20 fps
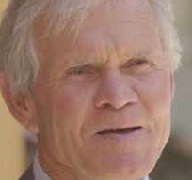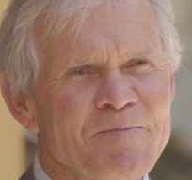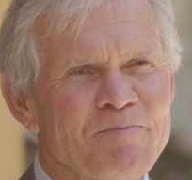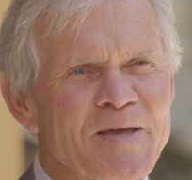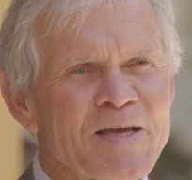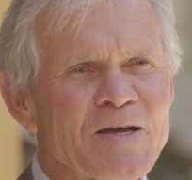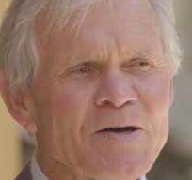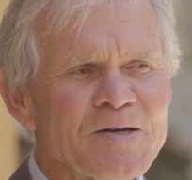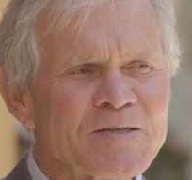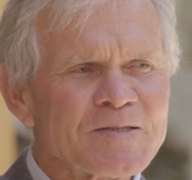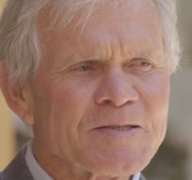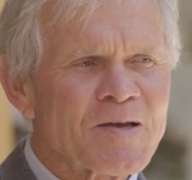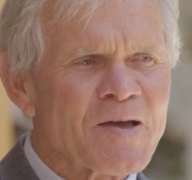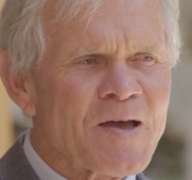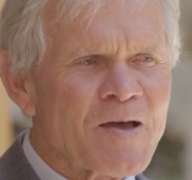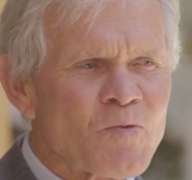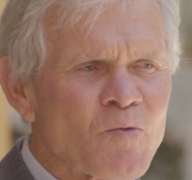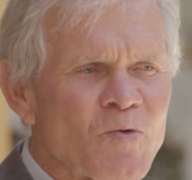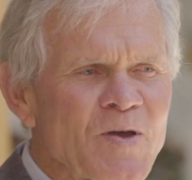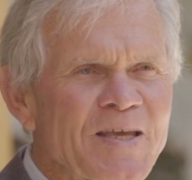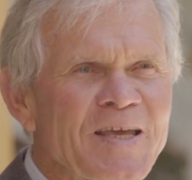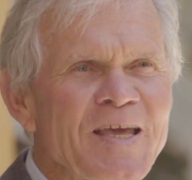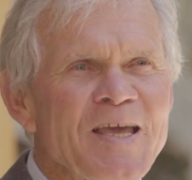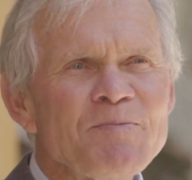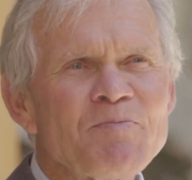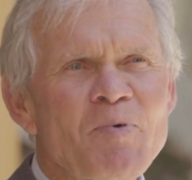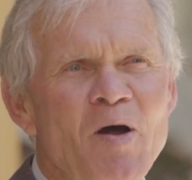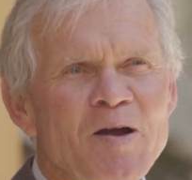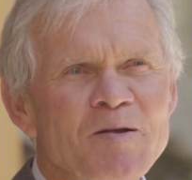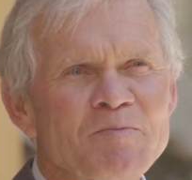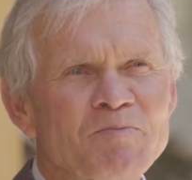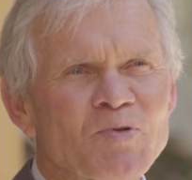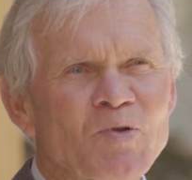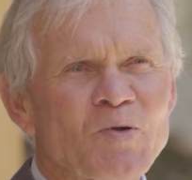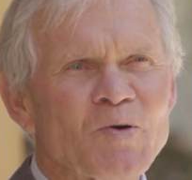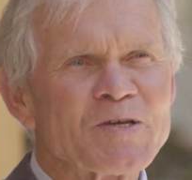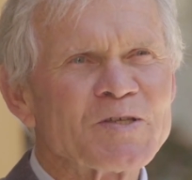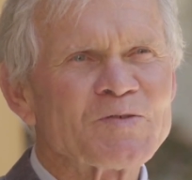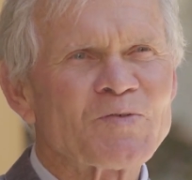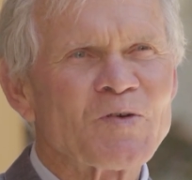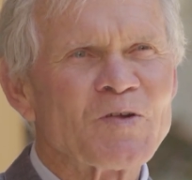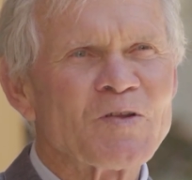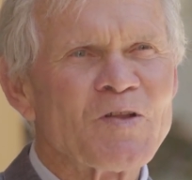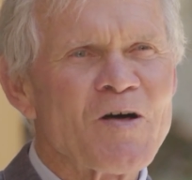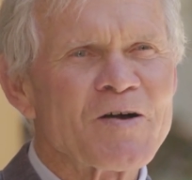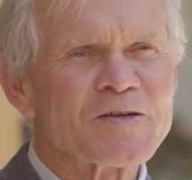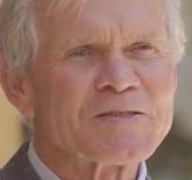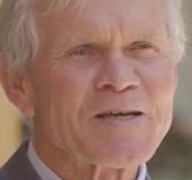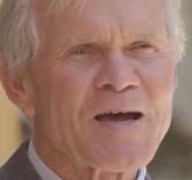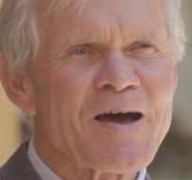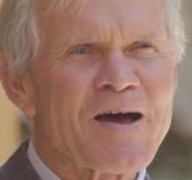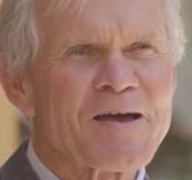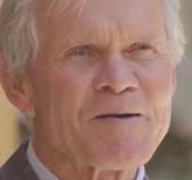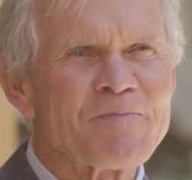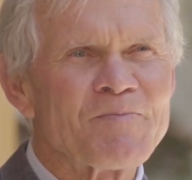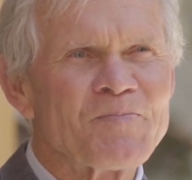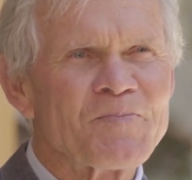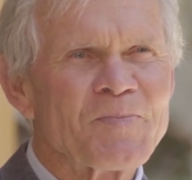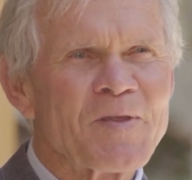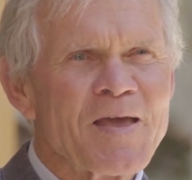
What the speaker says: because we keep our employees for a long time,